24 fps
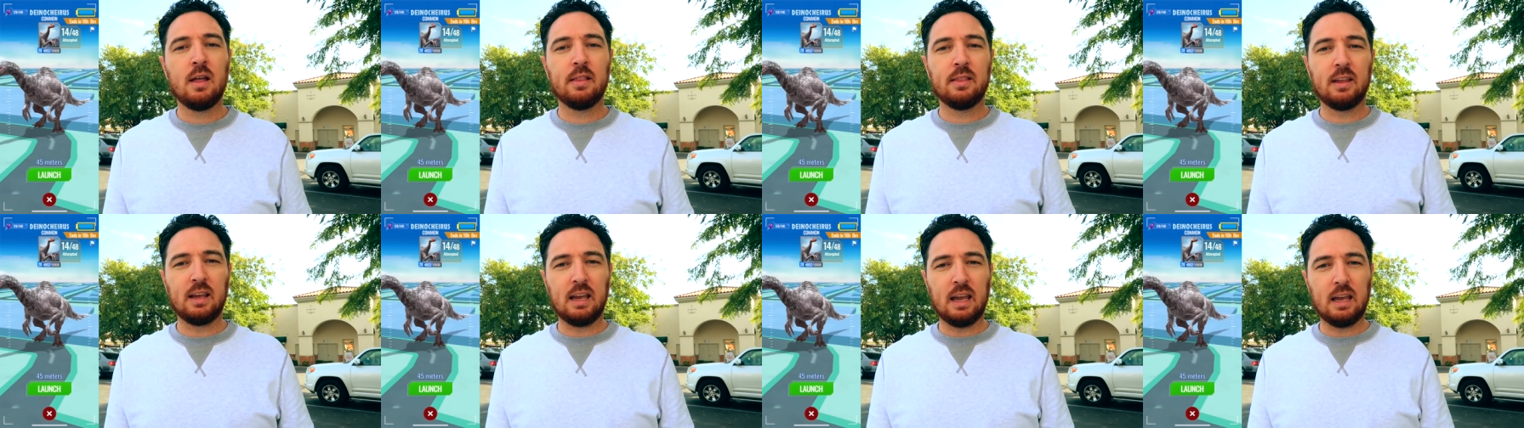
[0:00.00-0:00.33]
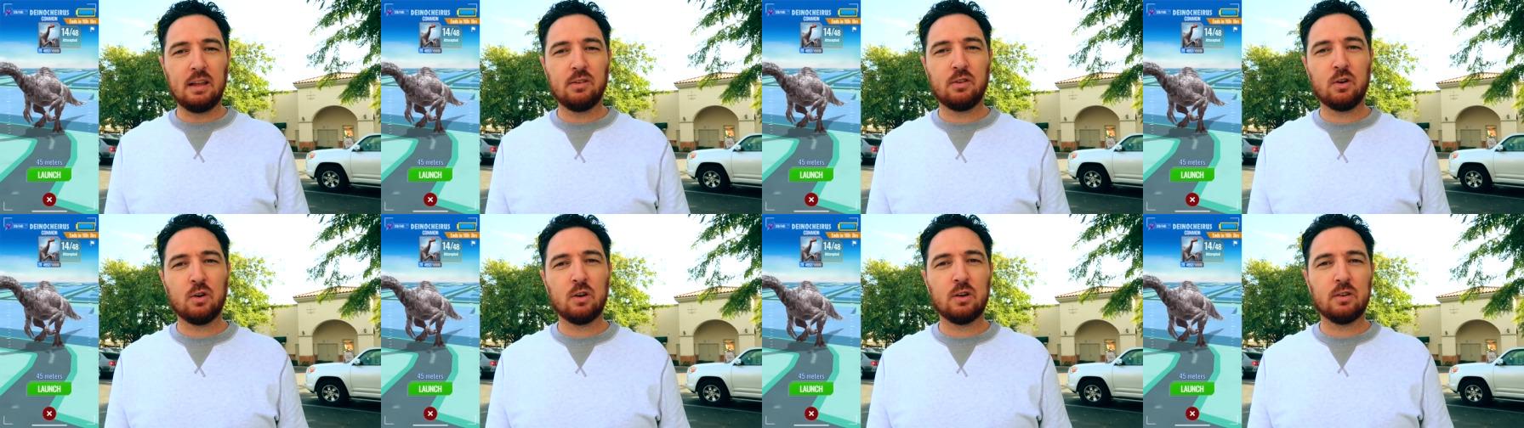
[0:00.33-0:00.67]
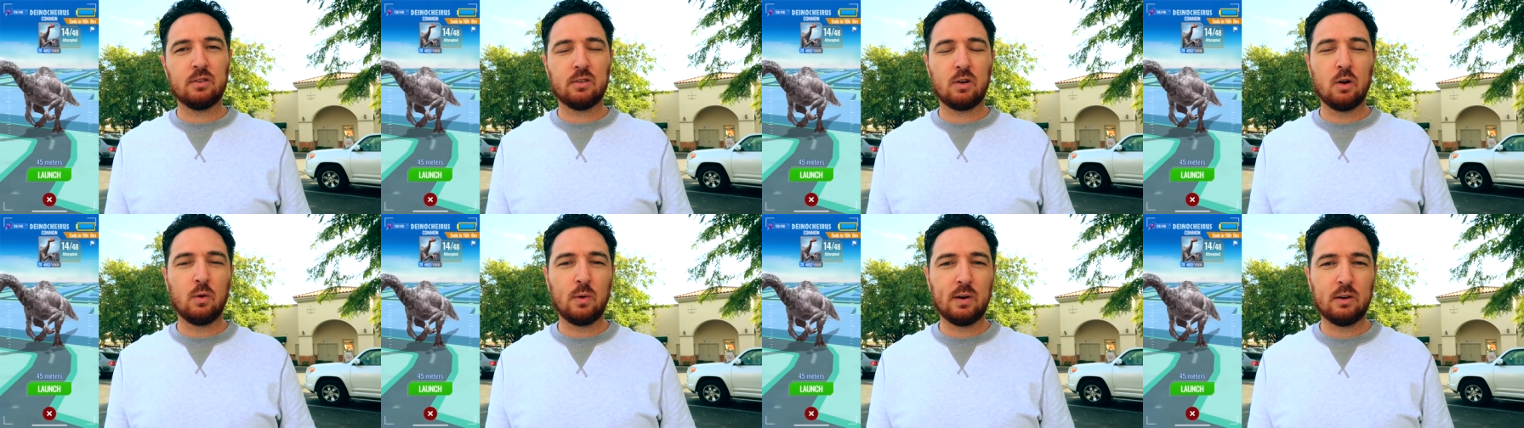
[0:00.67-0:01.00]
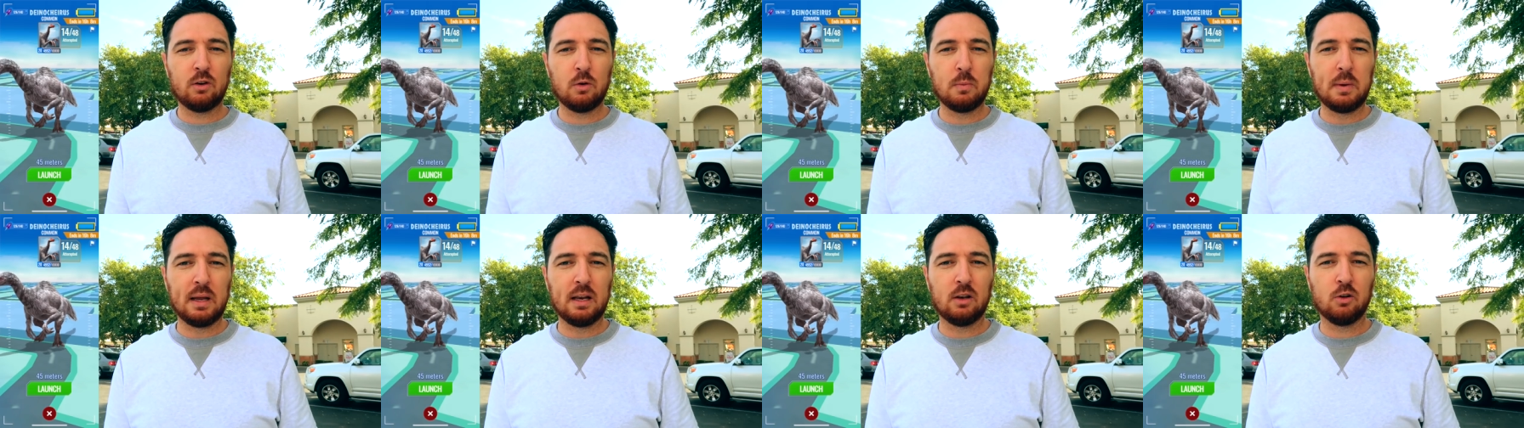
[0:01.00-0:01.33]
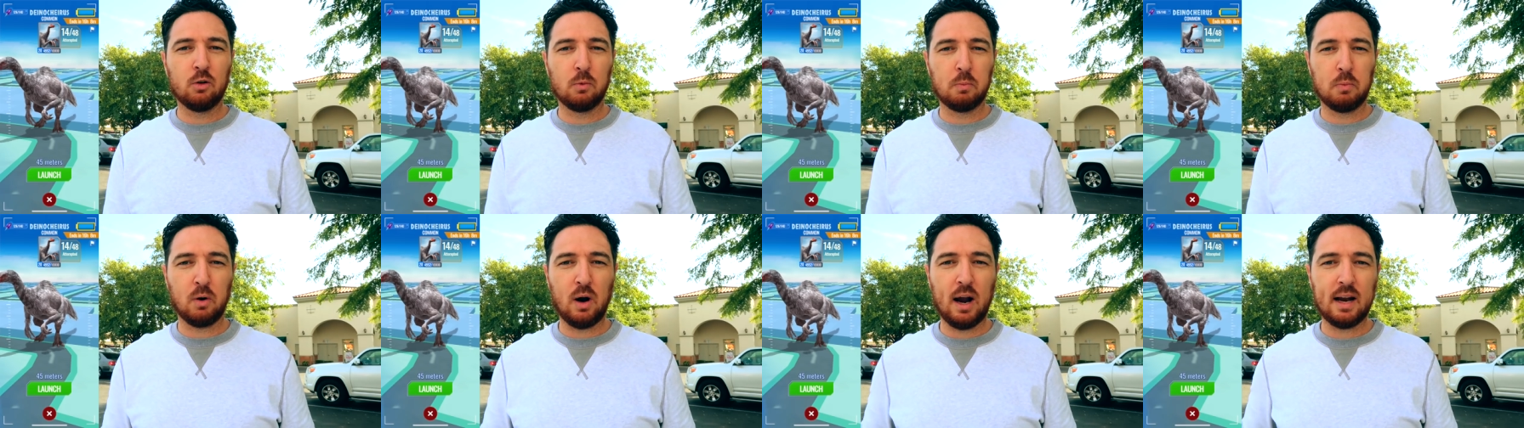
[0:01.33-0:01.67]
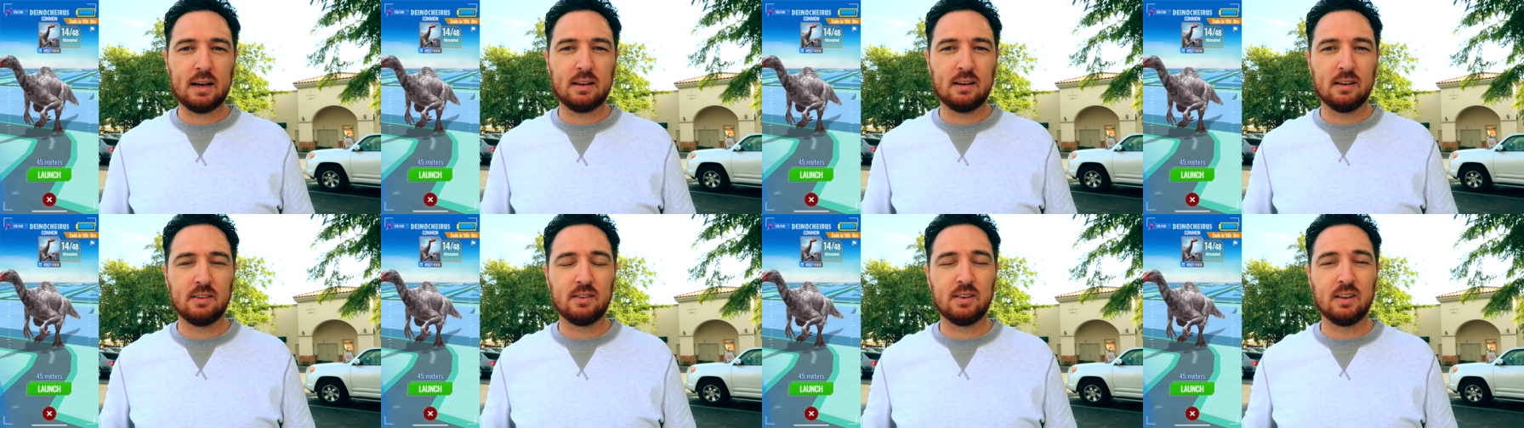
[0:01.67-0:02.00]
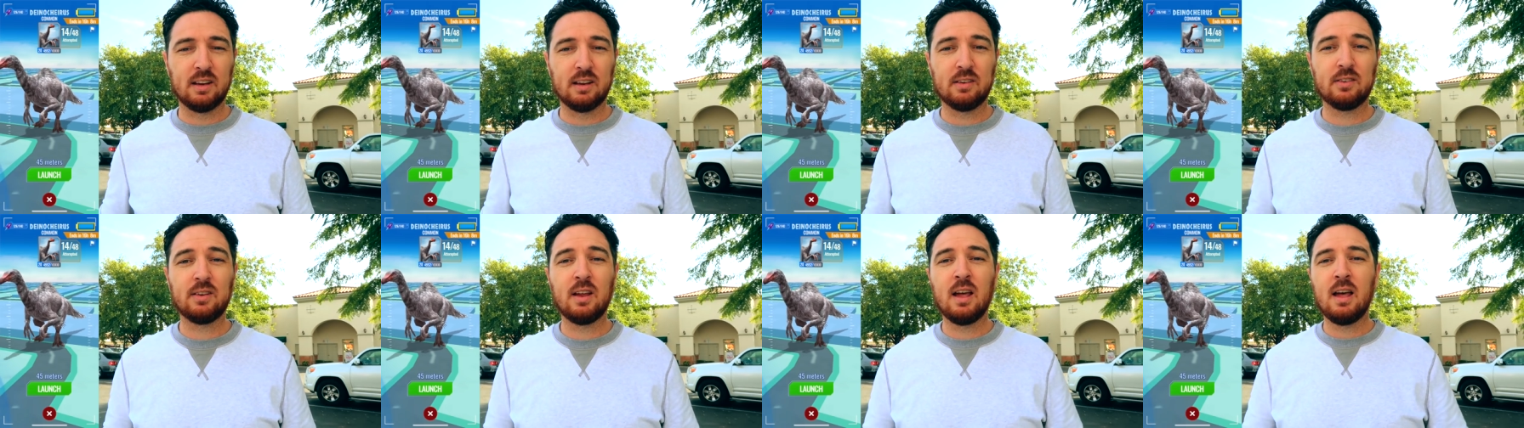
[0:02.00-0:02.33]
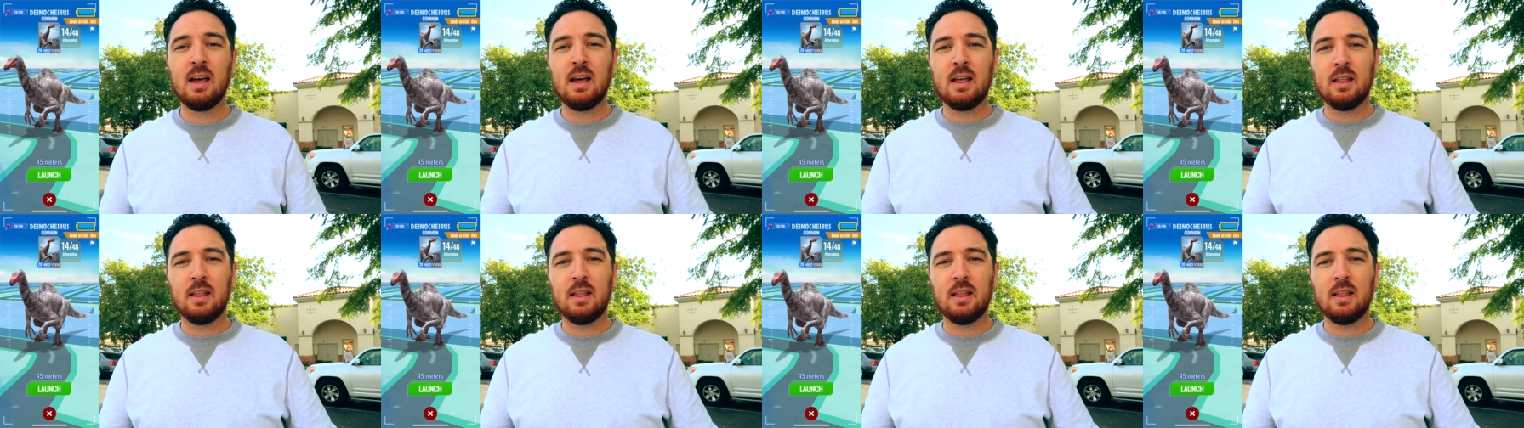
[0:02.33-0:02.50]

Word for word: the easier it's going to be to practice this.